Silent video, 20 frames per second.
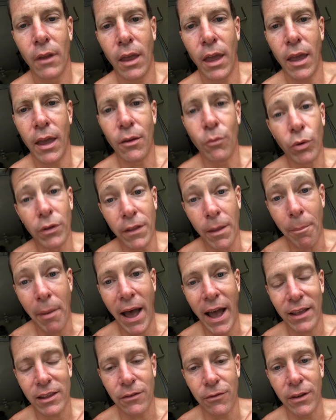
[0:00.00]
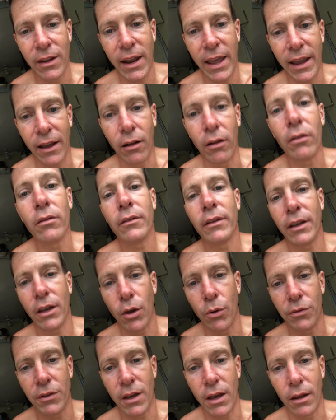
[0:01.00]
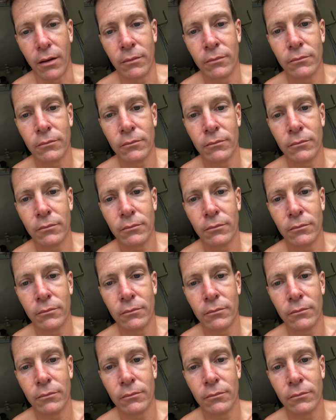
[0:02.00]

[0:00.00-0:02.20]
and when the passive inhale, it goes in.